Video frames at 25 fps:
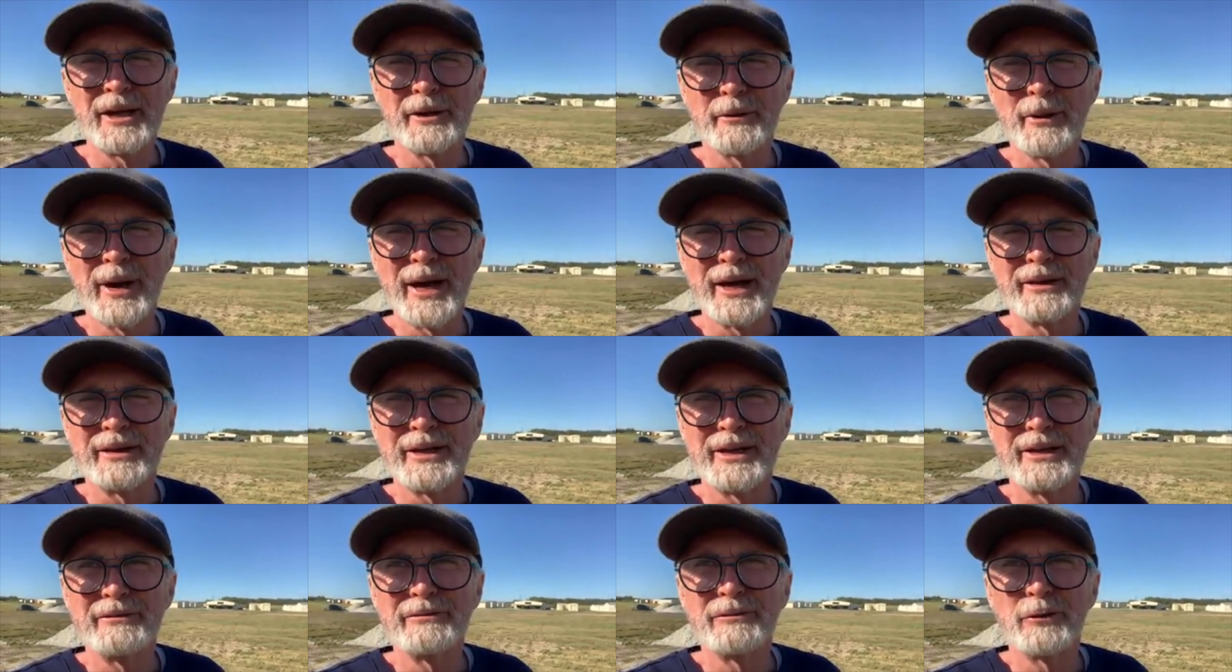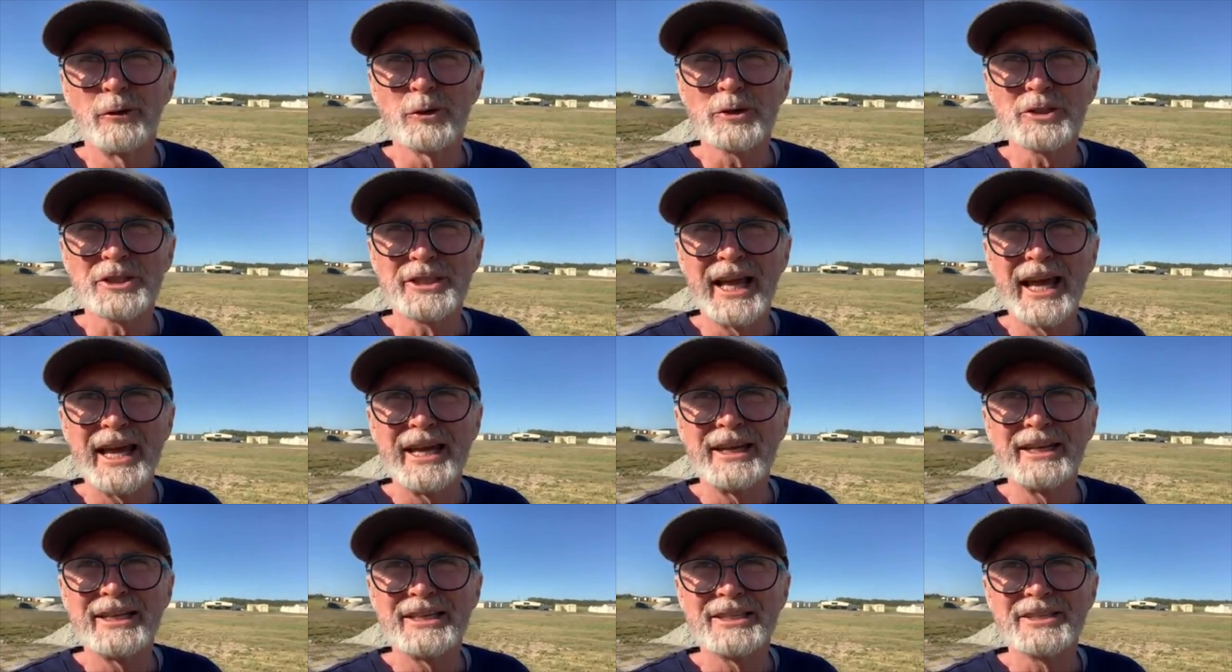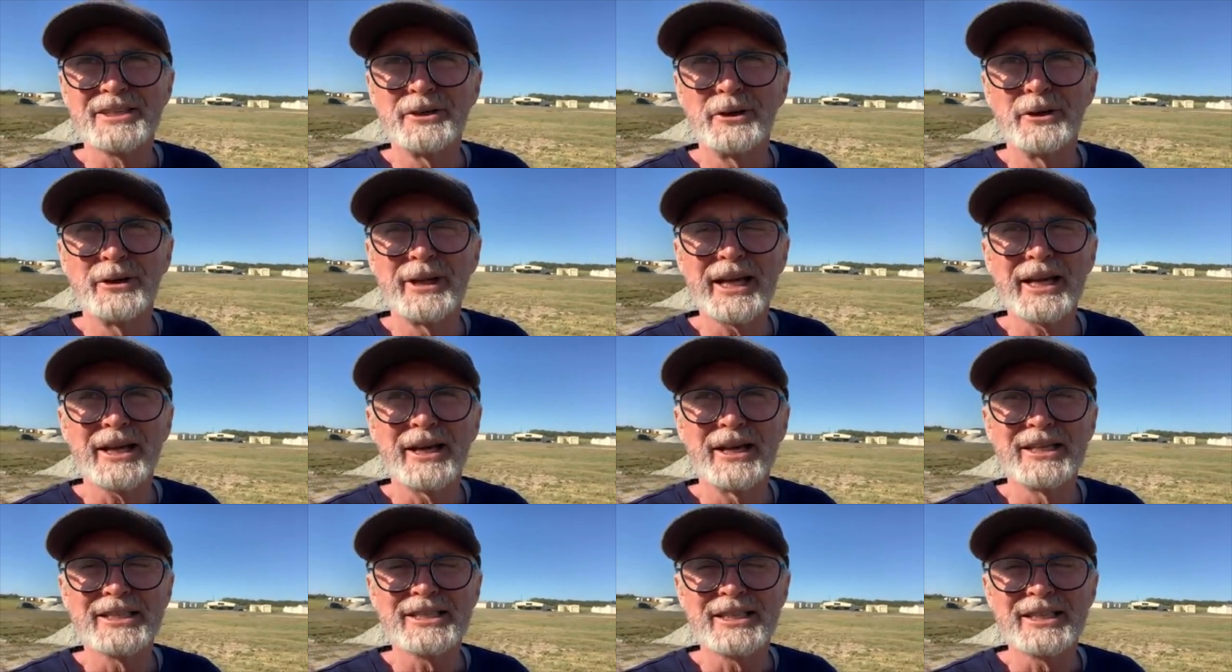around the forced landings and all
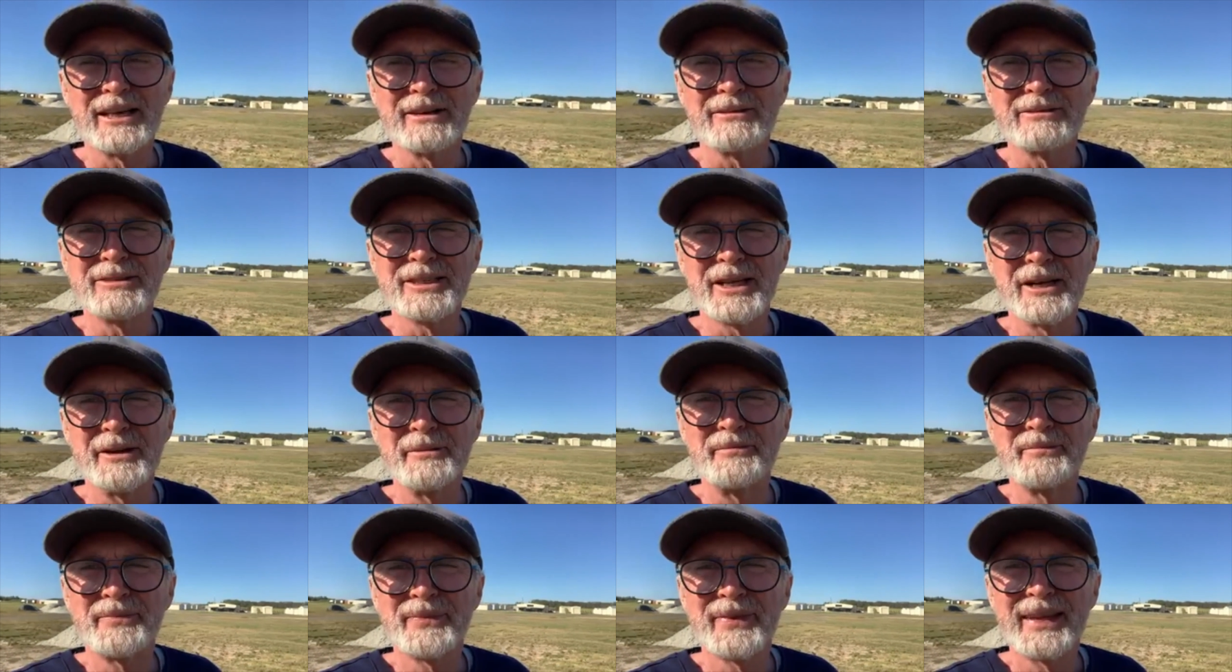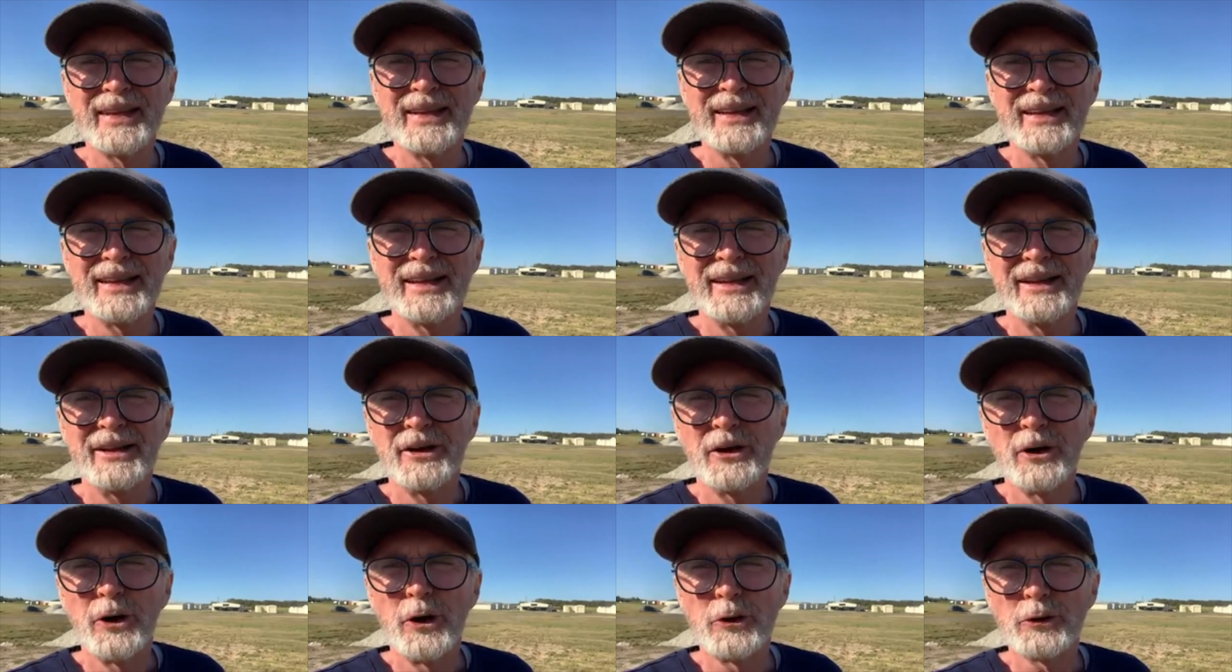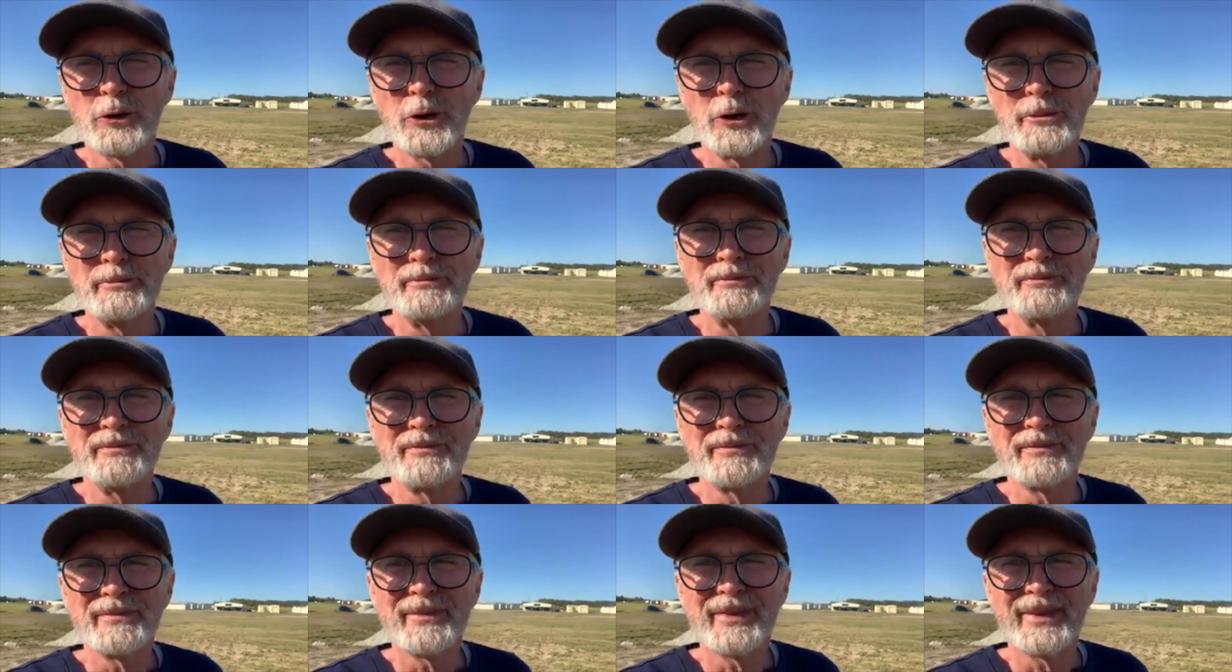that kind of stuff. So all good.
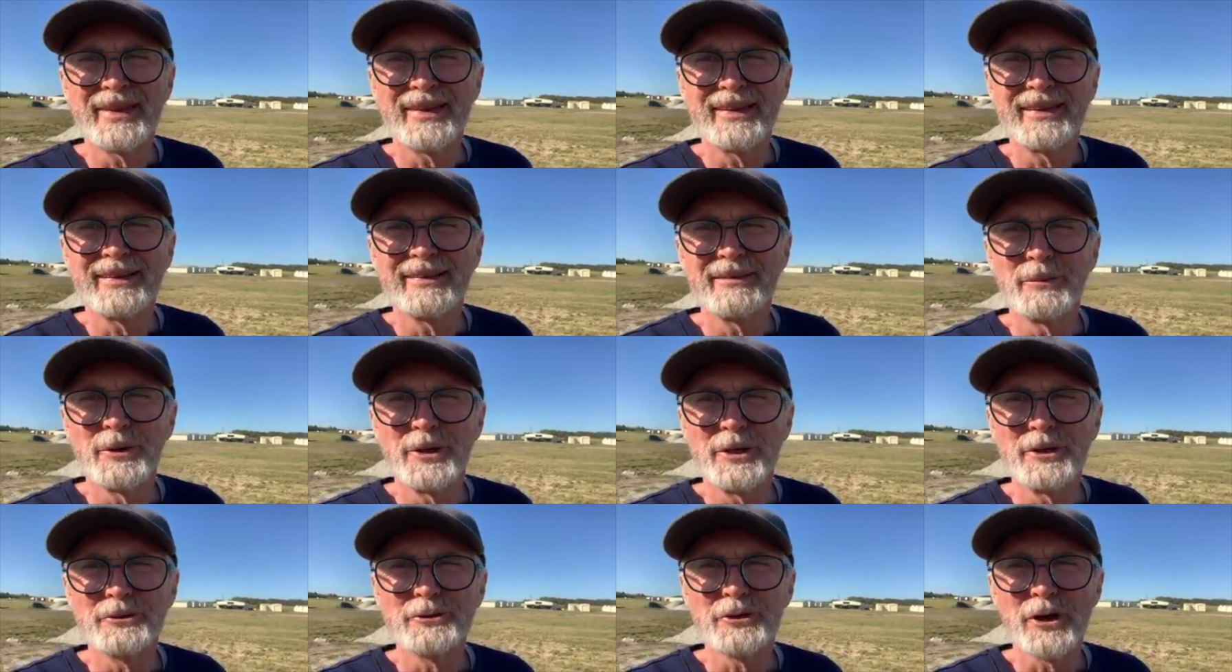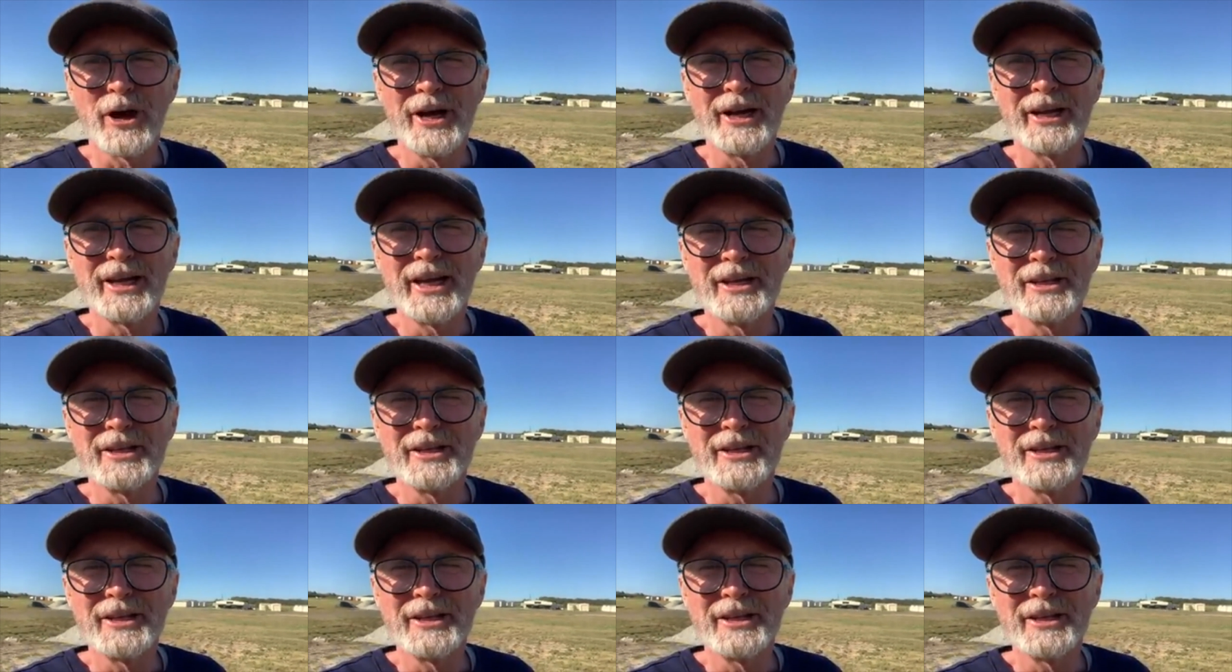We'll try again